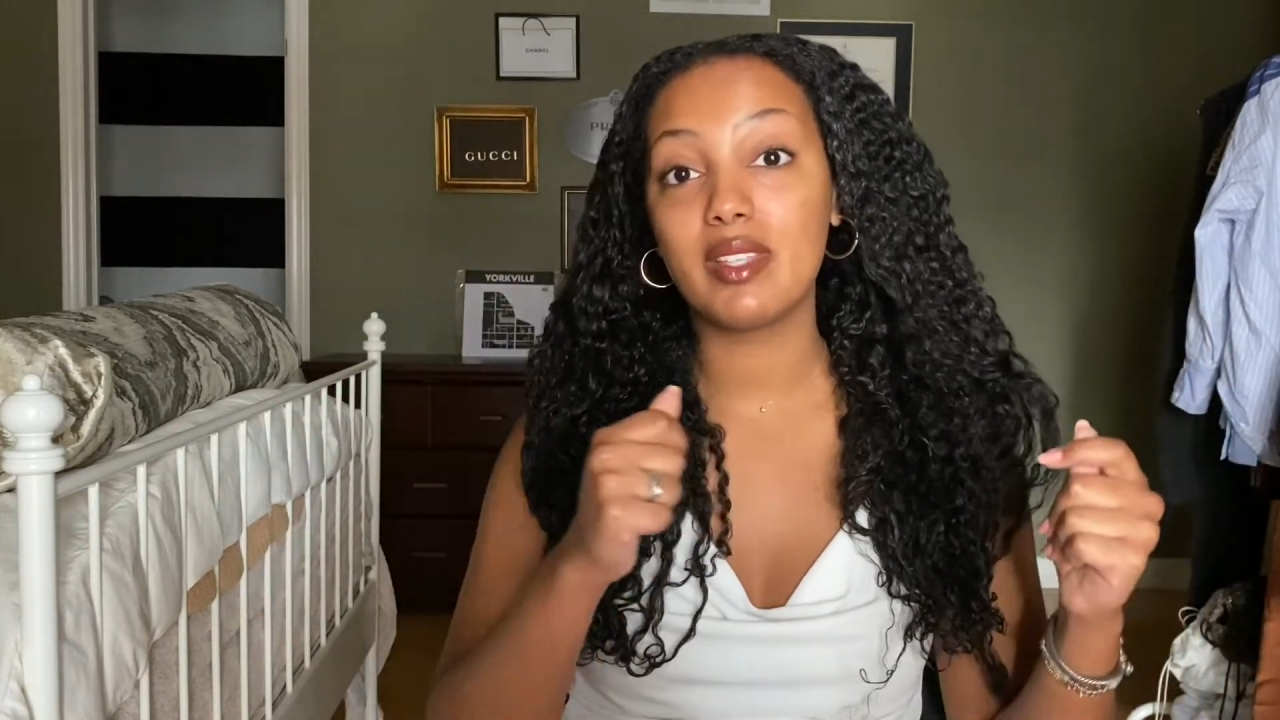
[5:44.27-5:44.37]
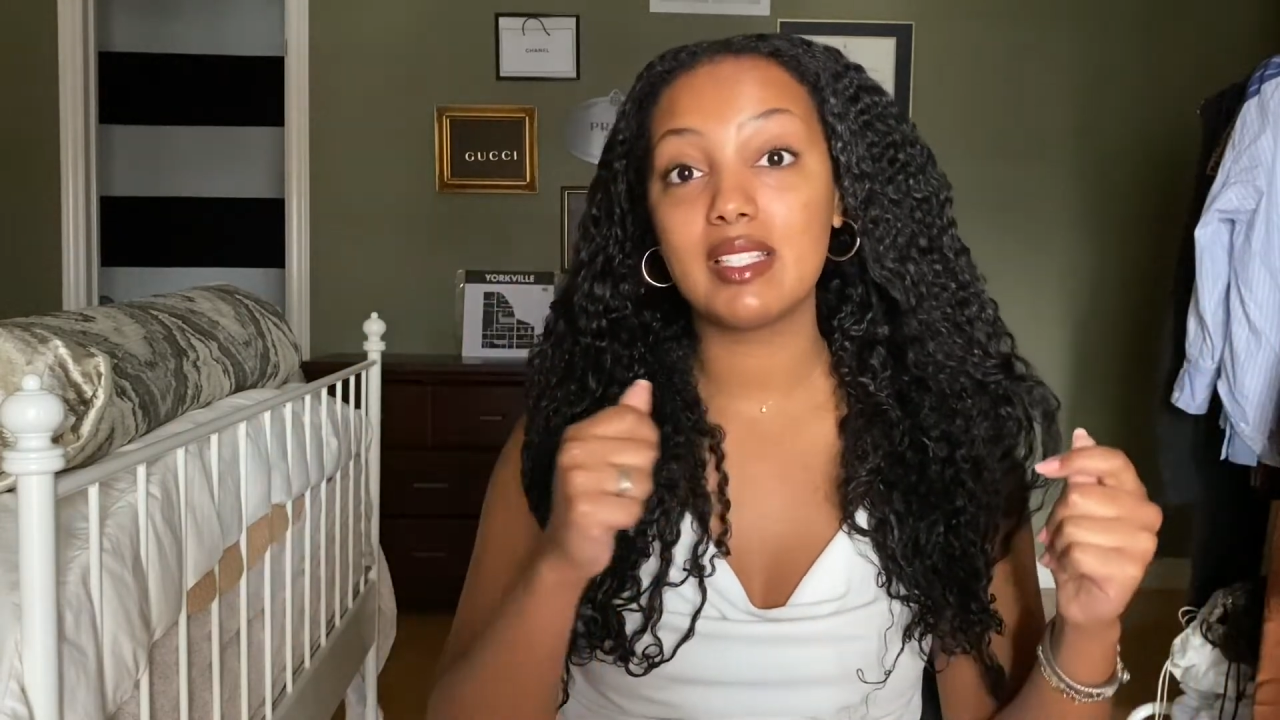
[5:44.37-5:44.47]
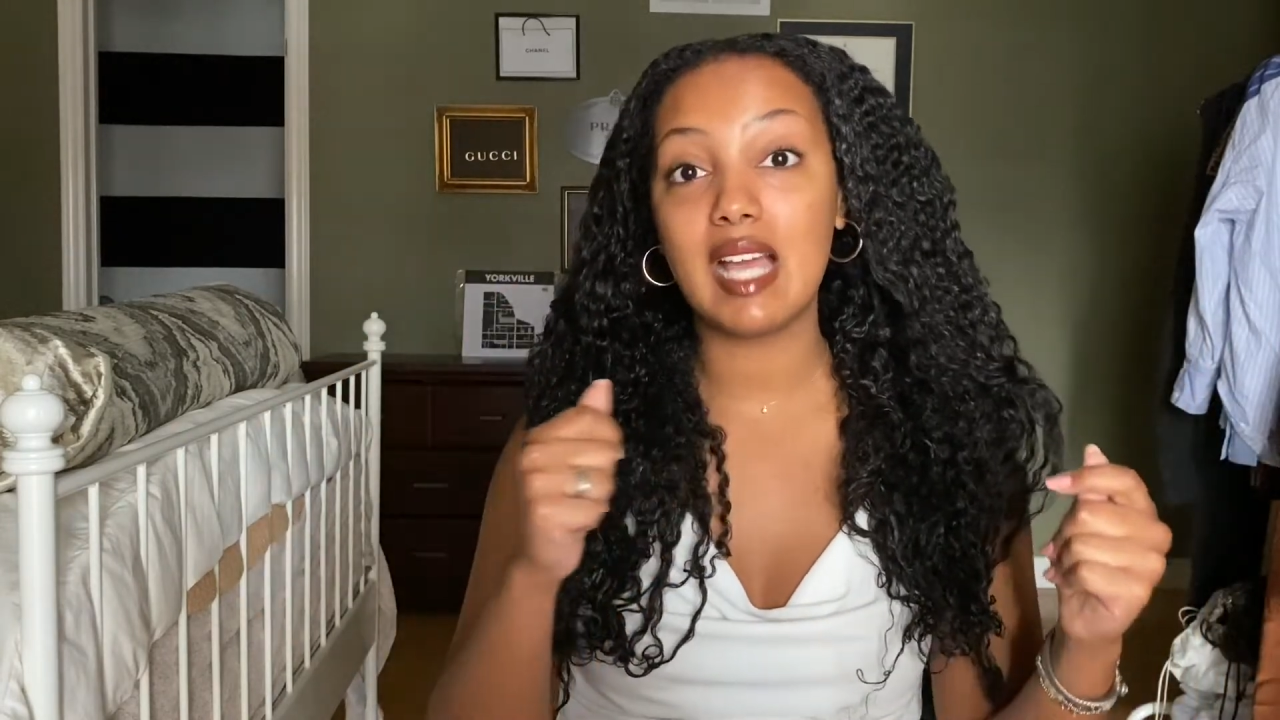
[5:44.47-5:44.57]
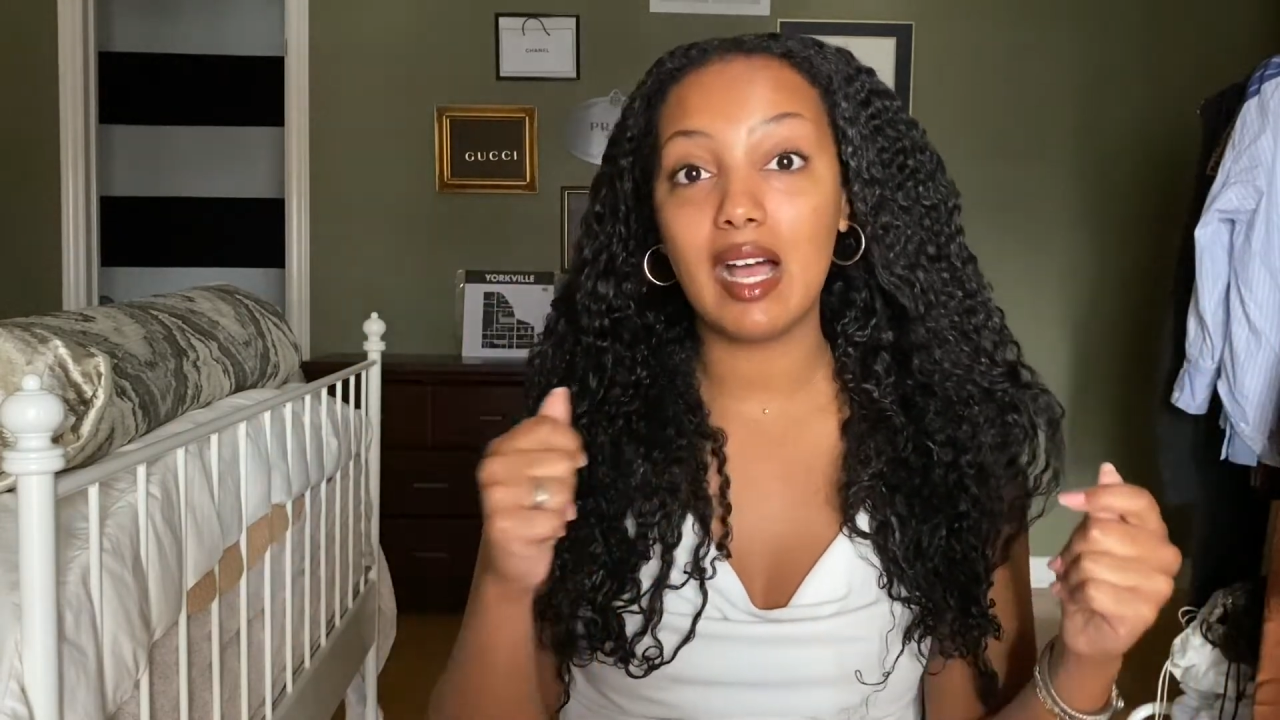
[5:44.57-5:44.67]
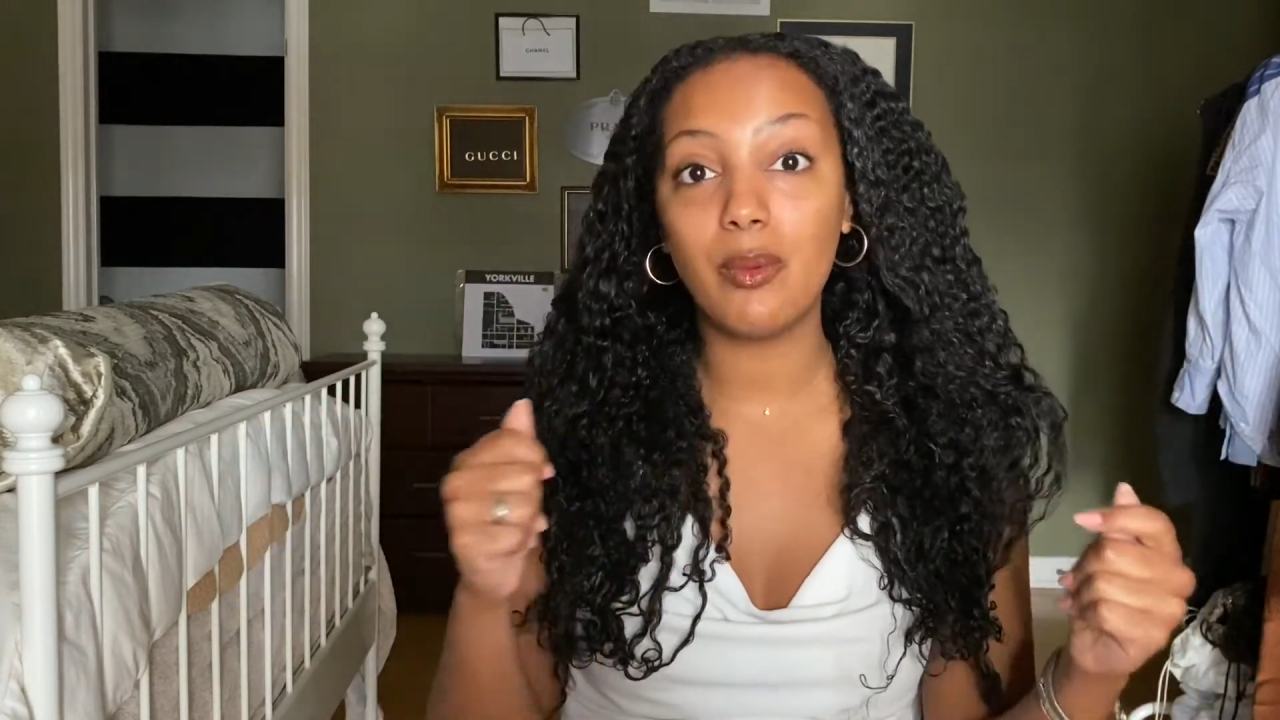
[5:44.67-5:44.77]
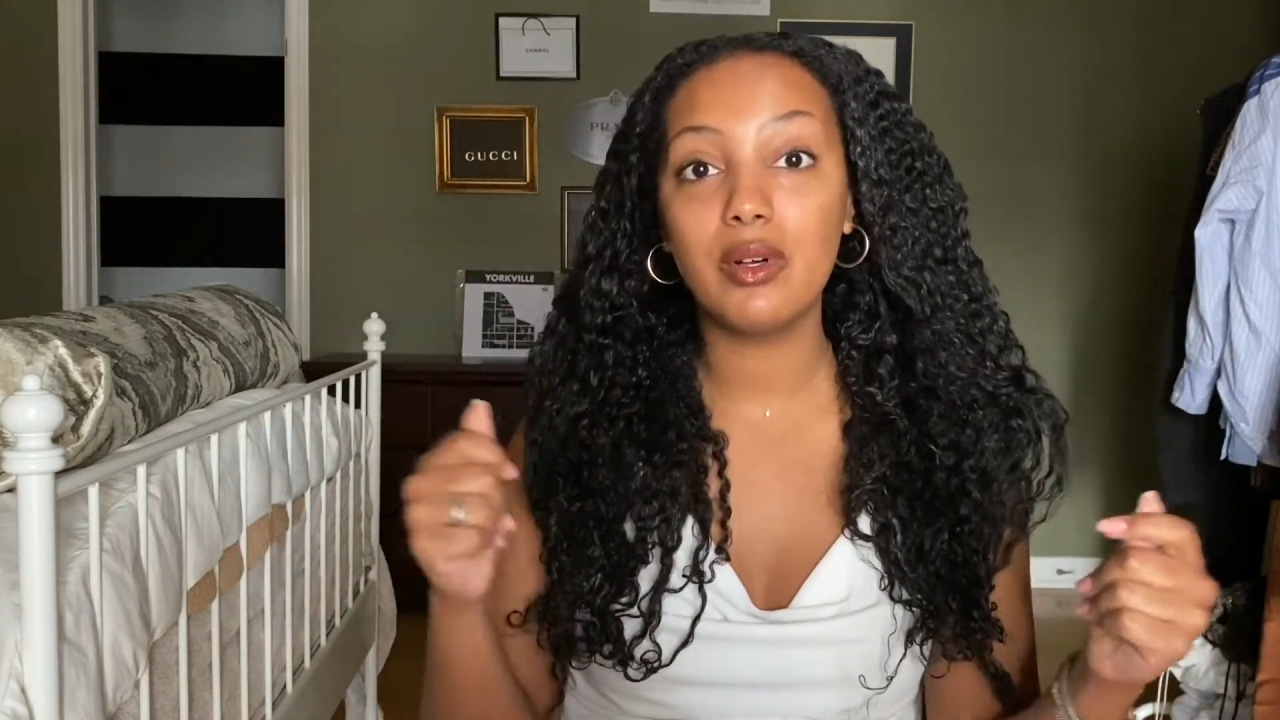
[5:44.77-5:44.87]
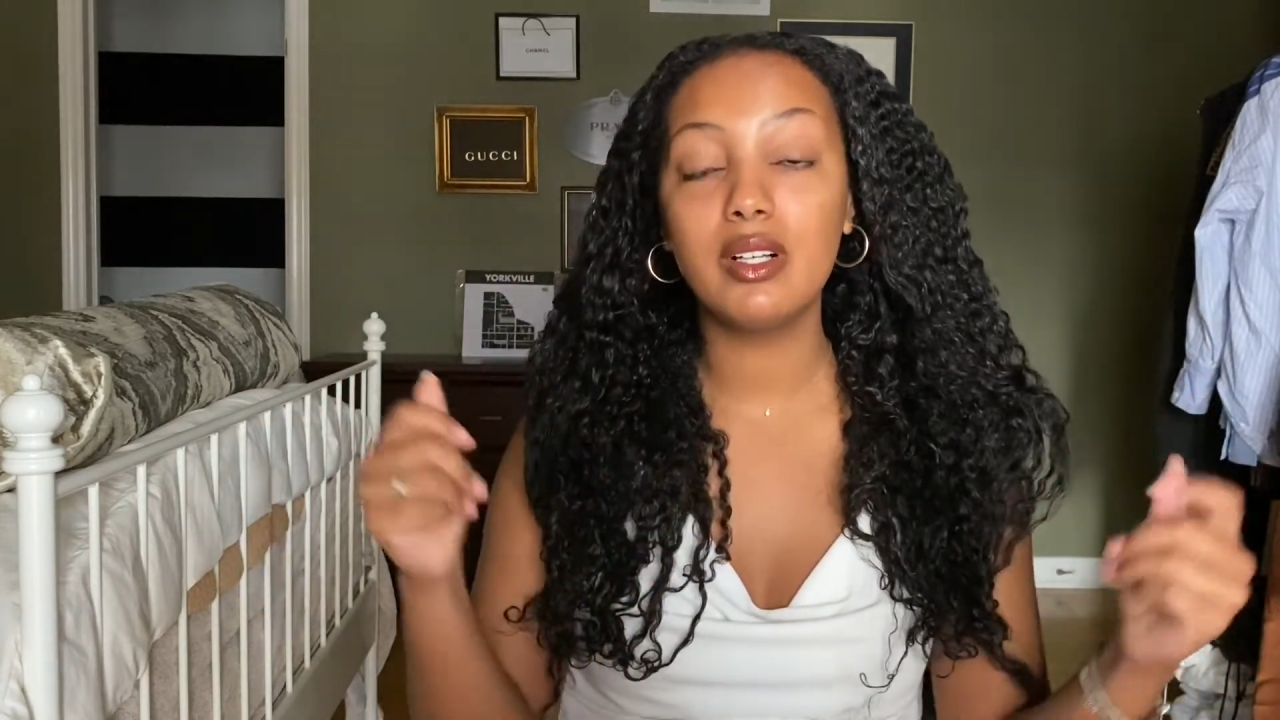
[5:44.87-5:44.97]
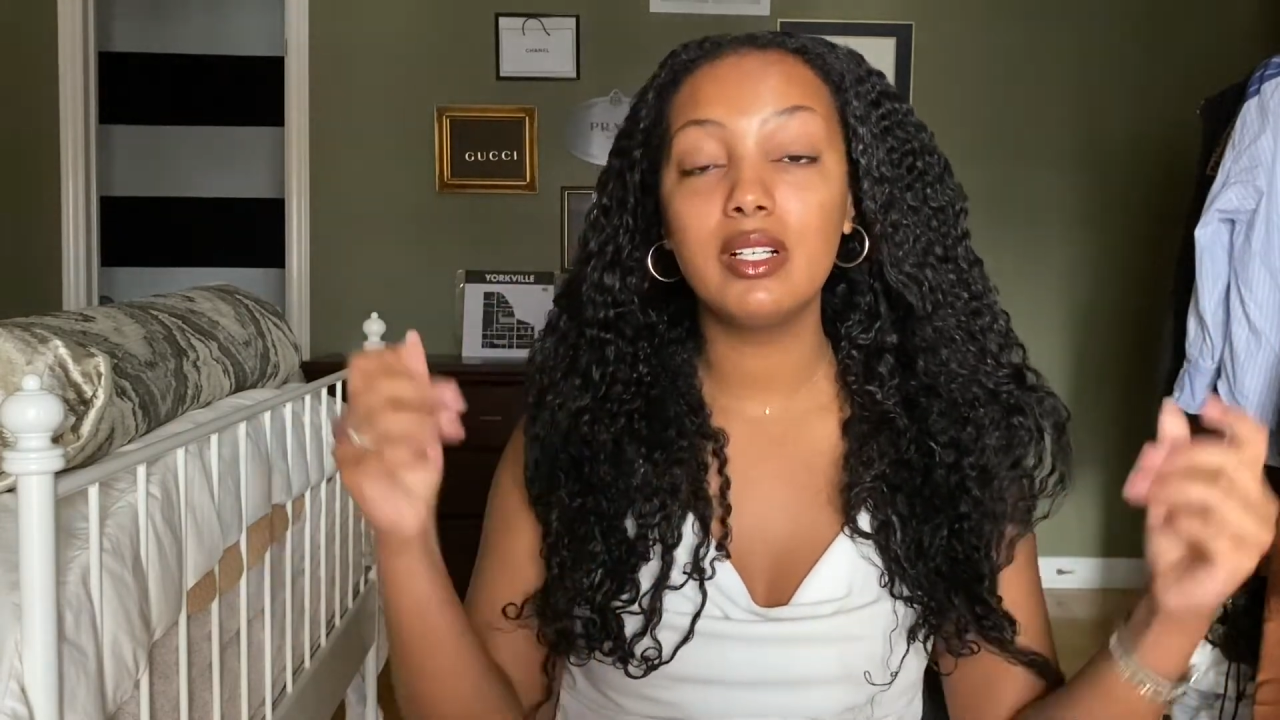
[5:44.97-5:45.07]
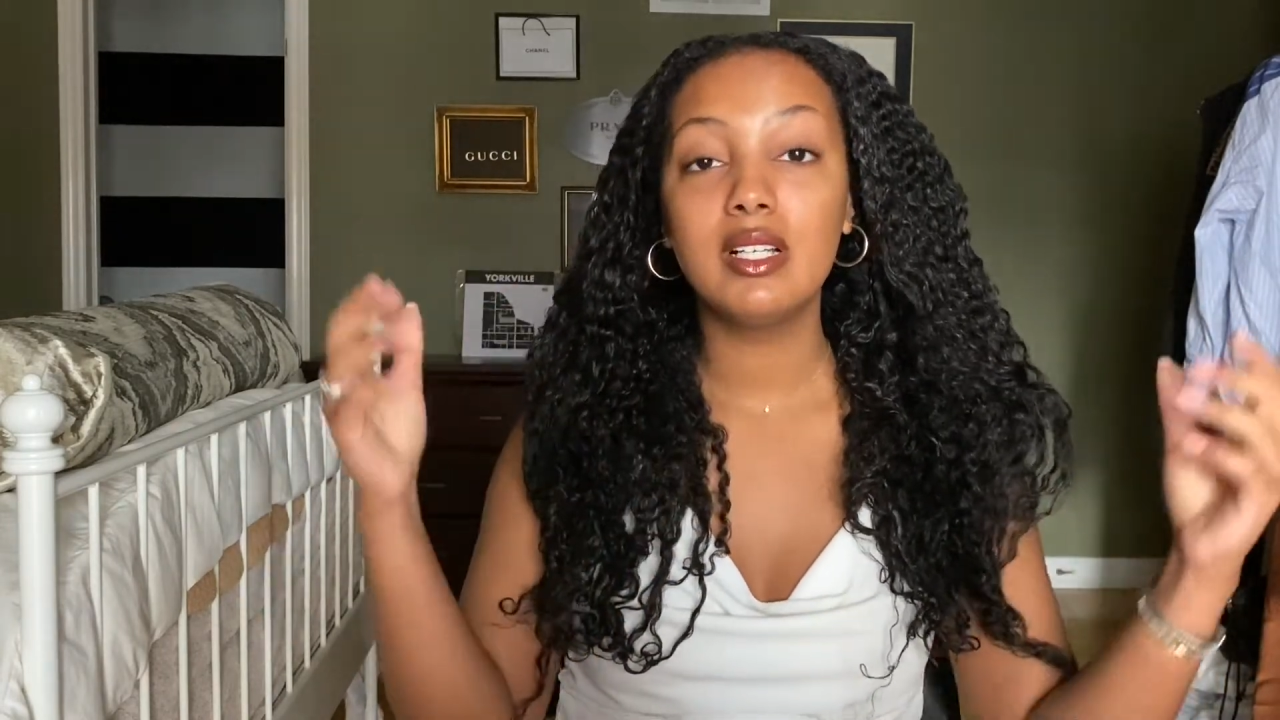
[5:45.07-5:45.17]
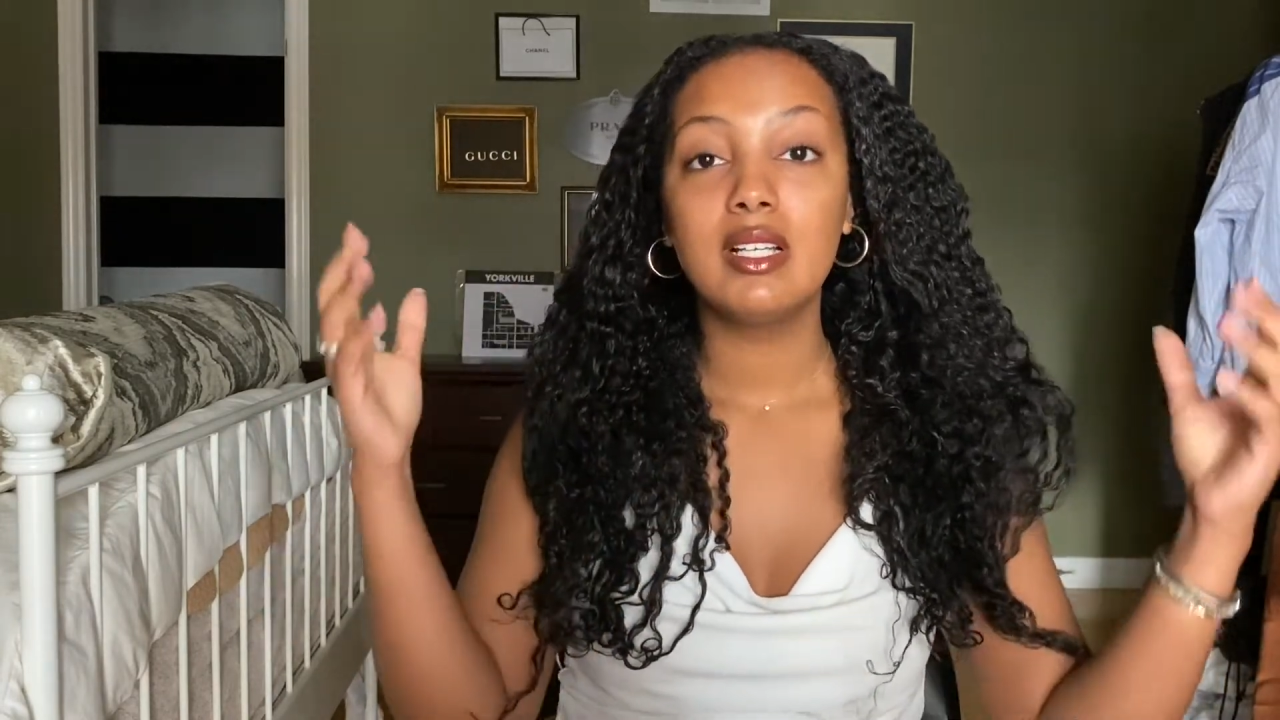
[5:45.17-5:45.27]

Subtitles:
towel,